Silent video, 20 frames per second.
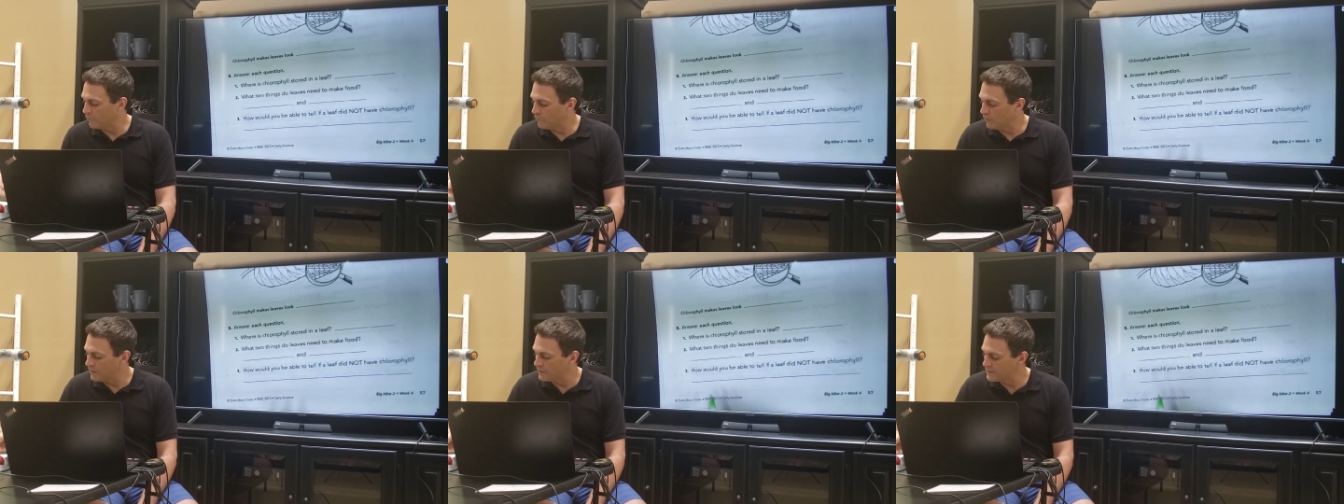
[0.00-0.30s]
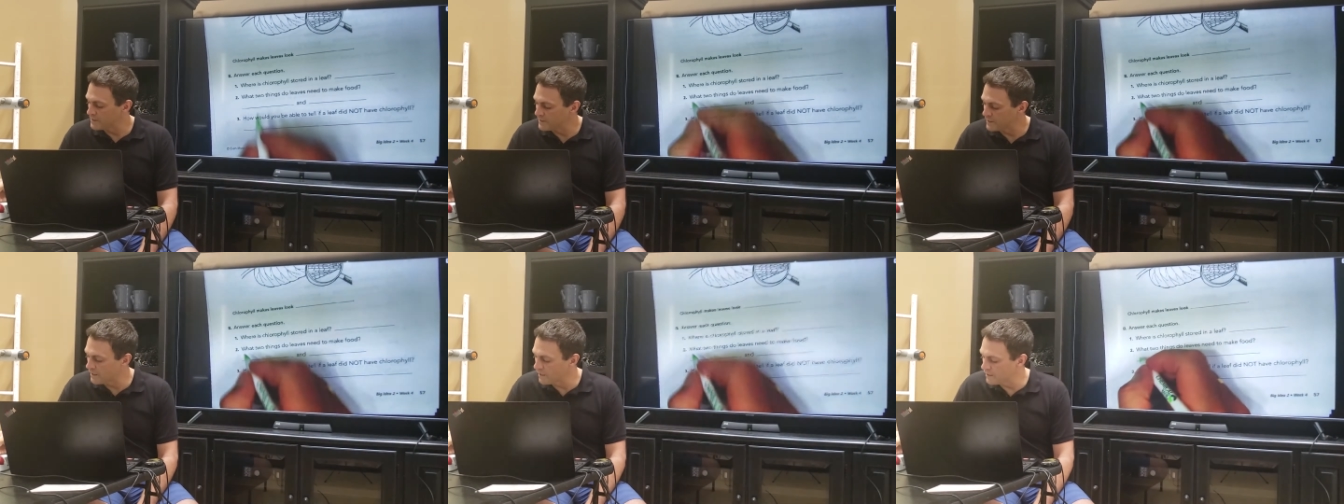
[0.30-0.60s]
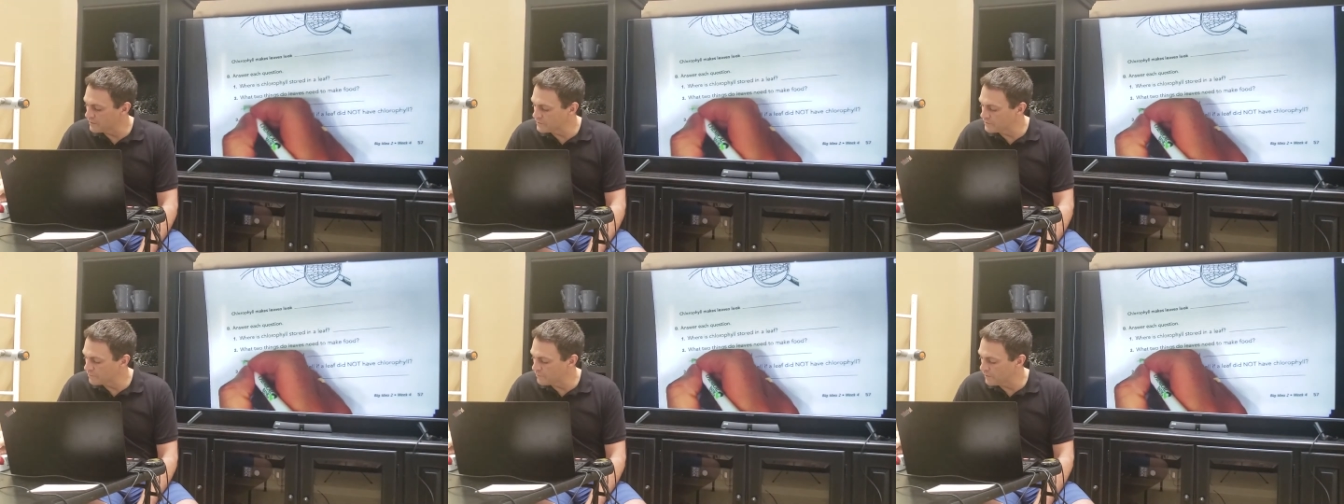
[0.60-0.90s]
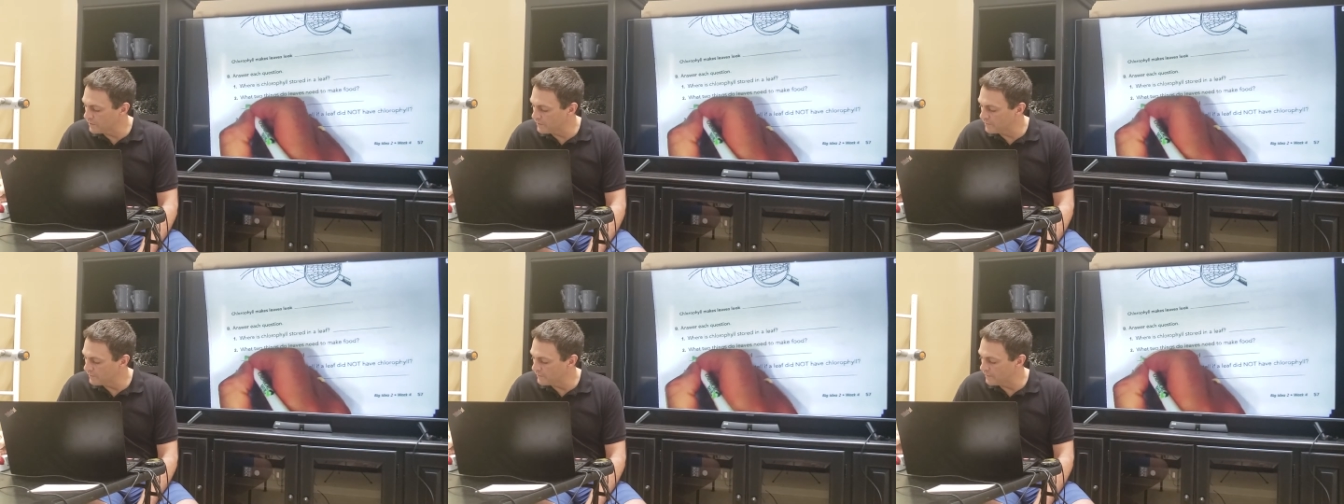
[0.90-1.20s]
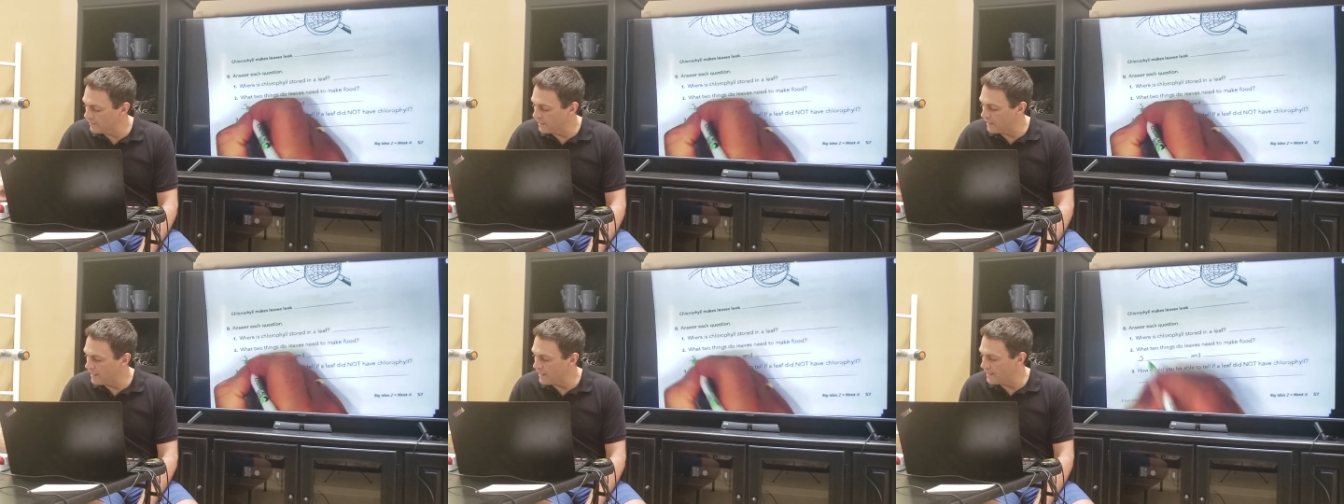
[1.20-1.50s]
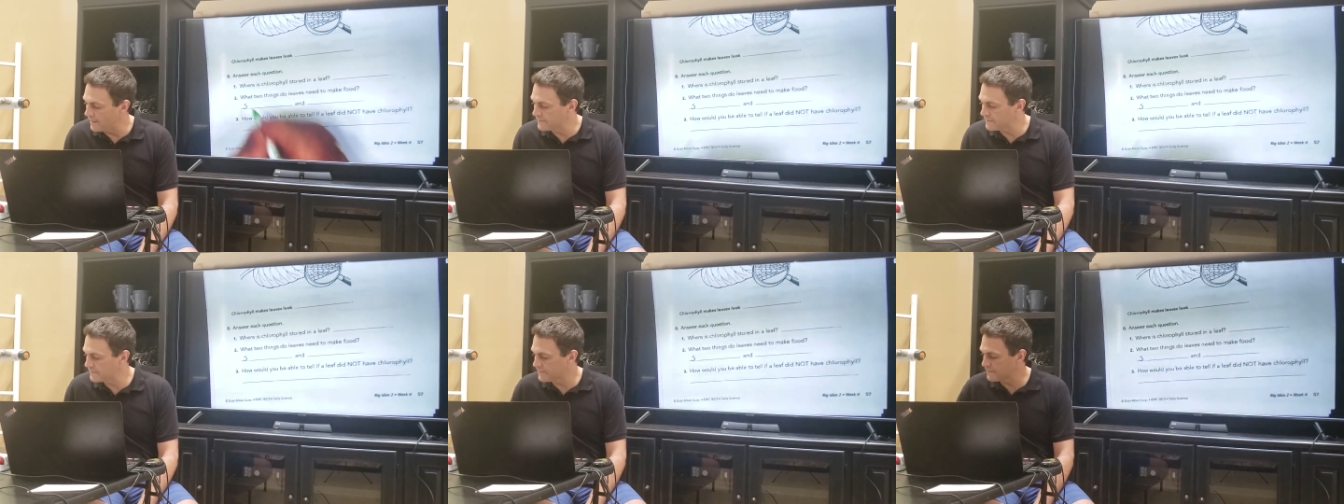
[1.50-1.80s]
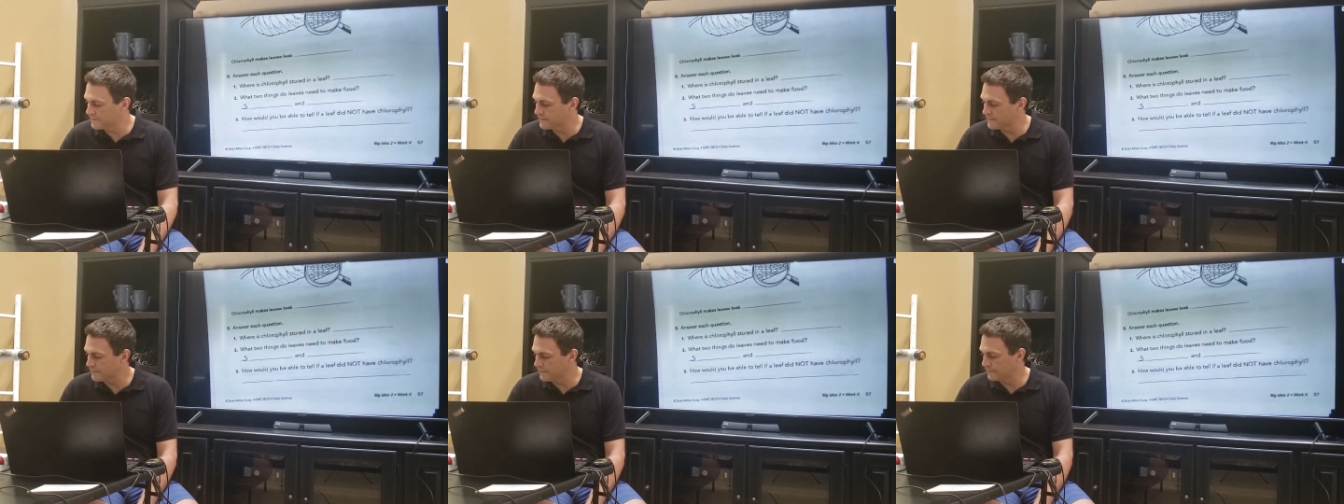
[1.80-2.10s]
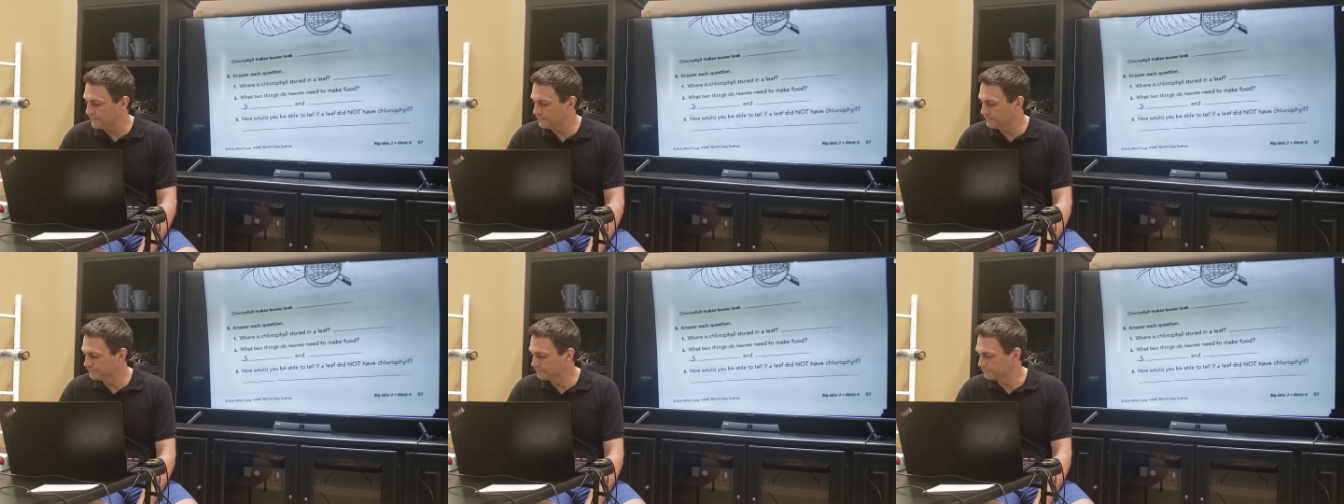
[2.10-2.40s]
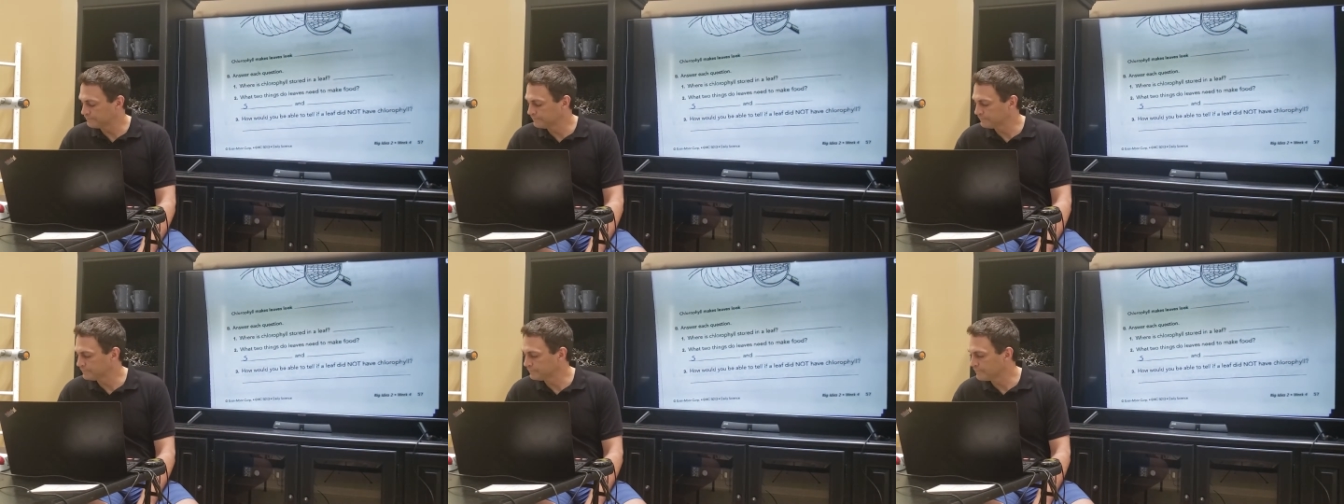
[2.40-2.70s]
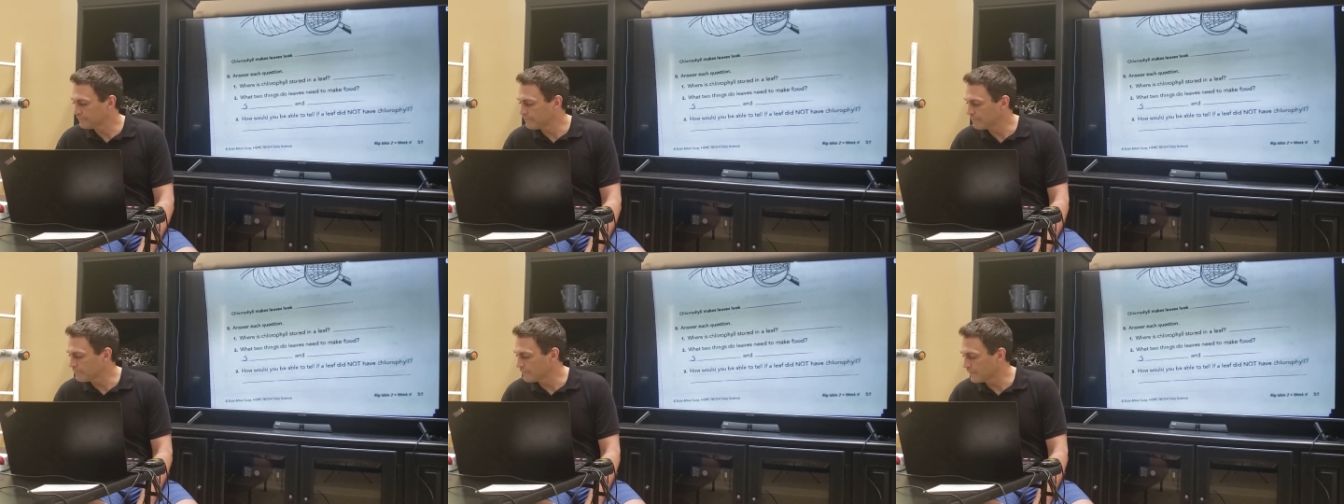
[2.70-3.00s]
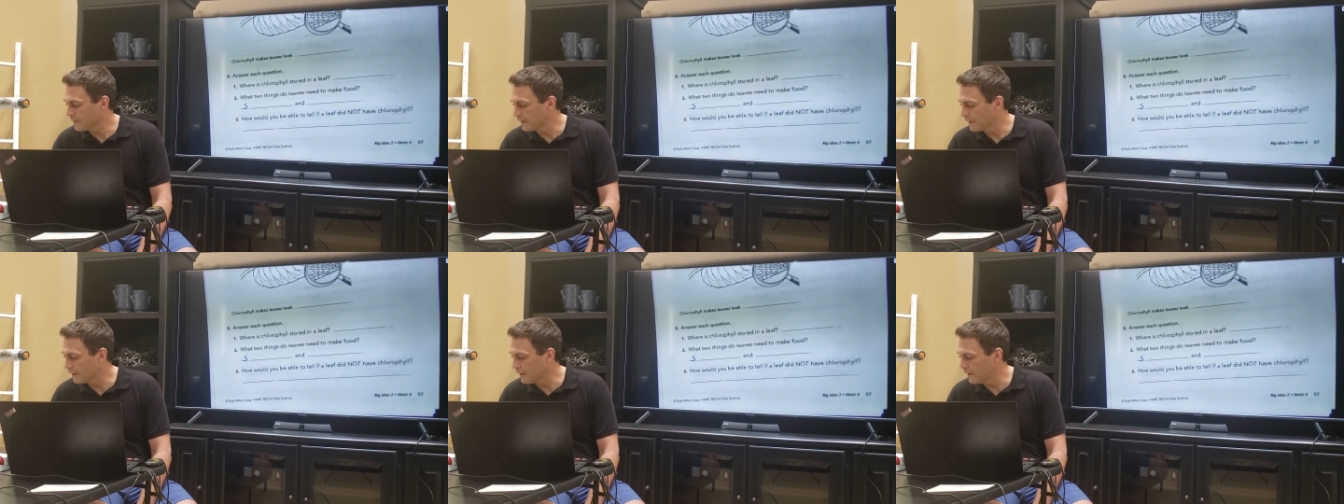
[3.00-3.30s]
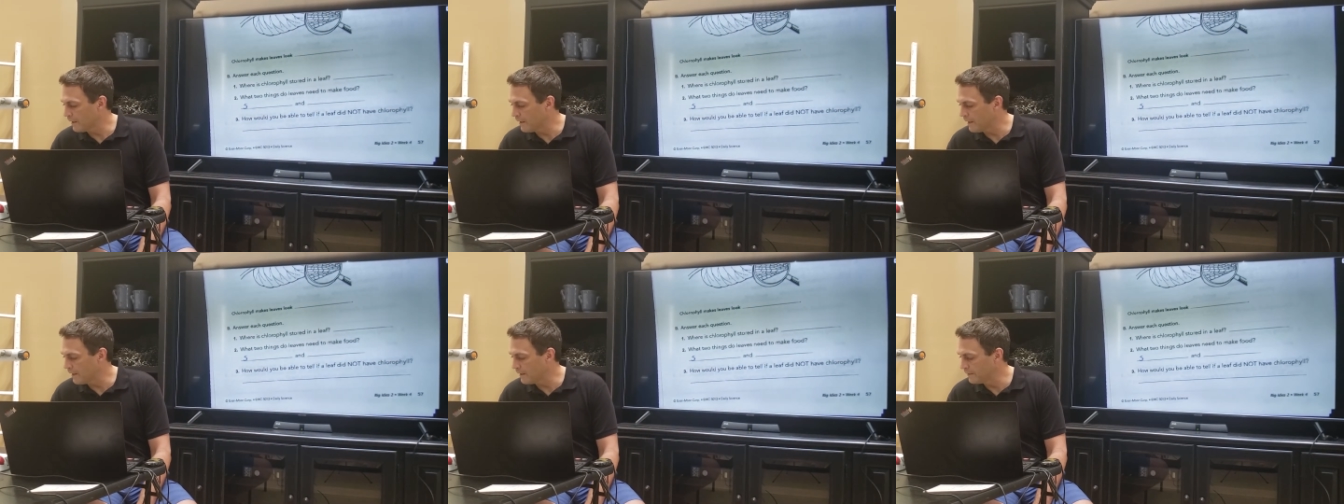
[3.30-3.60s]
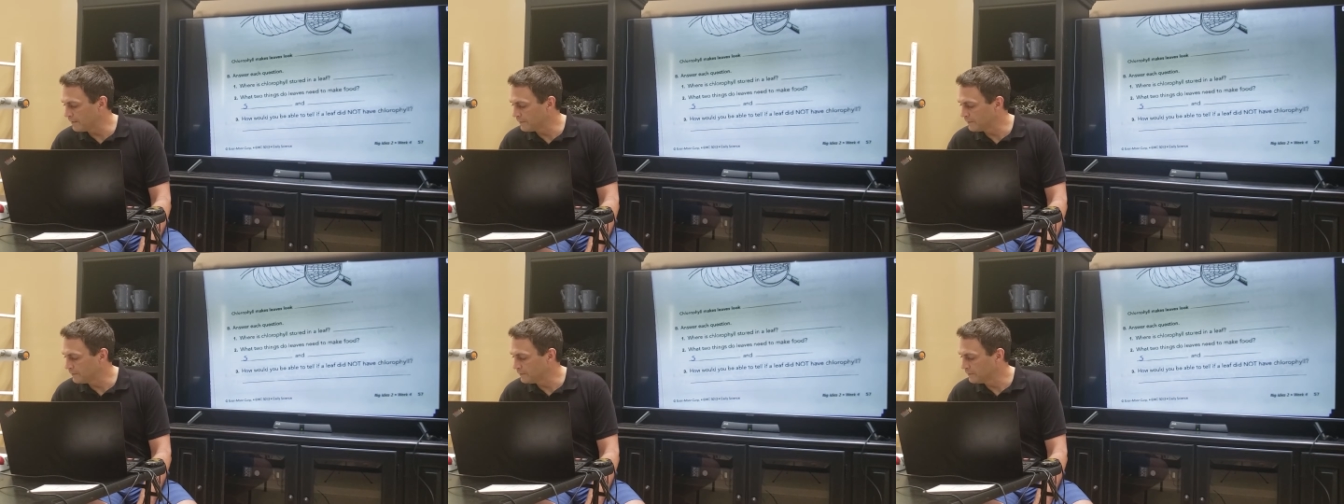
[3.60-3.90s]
One starts with an S. Okay,